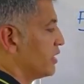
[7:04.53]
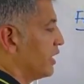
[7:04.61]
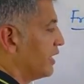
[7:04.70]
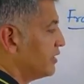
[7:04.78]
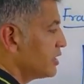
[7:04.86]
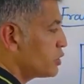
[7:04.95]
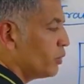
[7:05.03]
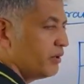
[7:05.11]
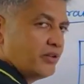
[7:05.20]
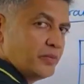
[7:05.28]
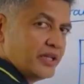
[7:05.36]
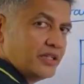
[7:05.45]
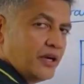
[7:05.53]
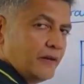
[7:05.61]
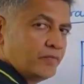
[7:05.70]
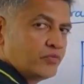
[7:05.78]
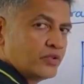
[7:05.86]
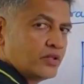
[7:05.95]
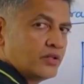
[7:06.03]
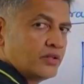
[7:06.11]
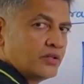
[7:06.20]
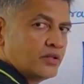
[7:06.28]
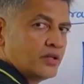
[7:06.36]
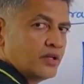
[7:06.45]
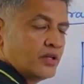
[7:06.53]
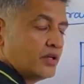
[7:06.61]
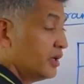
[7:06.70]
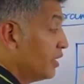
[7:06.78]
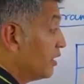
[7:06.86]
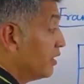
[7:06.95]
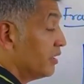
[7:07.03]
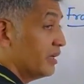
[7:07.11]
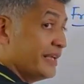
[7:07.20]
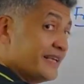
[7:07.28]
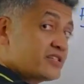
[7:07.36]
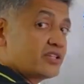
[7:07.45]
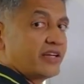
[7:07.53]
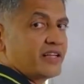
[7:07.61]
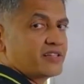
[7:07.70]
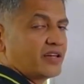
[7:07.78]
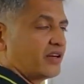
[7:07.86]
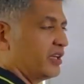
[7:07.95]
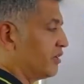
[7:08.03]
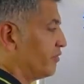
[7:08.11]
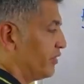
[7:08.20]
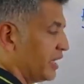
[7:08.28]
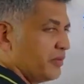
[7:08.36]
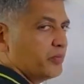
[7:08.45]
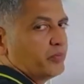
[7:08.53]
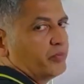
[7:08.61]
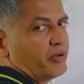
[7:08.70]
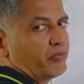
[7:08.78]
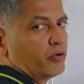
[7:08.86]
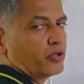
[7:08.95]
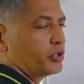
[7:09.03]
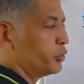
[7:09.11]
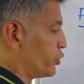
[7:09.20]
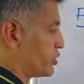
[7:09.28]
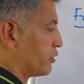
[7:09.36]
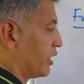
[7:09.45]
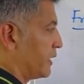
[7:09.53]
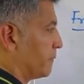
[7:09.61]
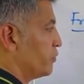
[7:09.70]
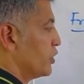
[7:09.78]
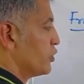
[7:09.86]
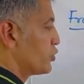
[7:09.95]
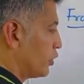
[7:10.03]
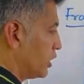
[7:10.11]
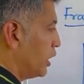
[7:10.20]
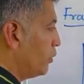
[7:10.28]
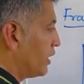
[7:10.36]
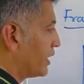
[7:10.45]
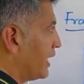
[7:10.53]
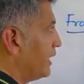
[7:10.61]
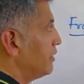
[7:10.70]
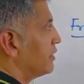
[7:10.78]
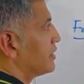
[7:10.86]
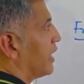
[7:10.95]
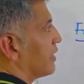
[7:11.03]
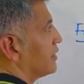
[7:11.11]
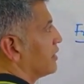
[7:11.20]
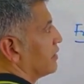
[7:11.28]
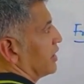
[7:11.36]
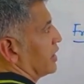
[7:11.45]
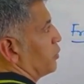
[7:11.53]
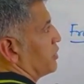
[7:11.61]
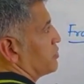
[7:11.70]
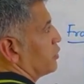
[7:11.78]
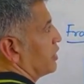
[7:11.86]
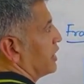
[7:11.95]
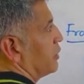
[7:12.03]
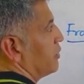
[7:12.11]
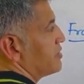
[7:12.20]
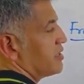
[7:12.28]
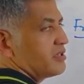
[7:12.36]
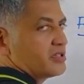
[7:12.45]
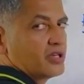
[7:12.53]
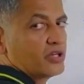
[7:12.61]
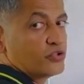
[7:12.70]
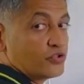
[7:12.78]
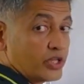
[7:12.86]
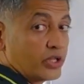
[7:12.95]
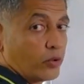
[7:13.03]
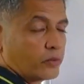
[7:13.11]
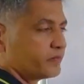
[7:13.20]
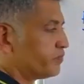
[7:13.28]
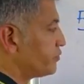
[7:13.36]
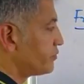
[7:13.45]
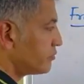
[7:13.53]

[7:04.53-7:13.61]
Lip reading: And this one will be the least recently, very before used, right? So now again the another request. So request is 0.